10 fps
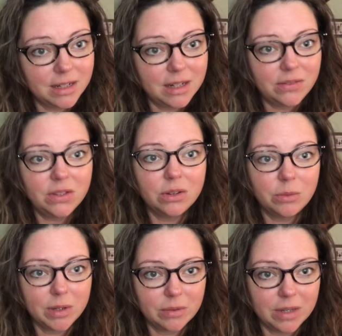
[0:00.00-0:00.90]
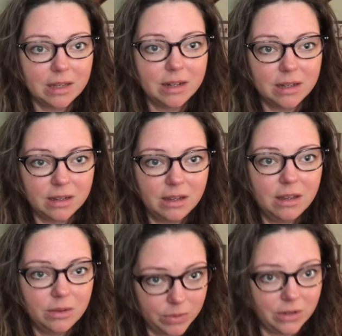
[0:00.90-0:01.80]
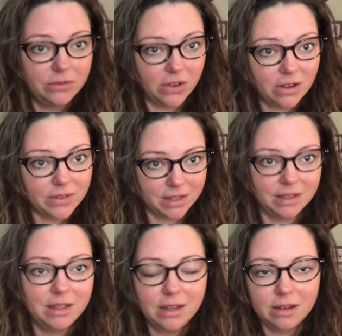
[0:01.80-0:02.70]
and even though we're evolving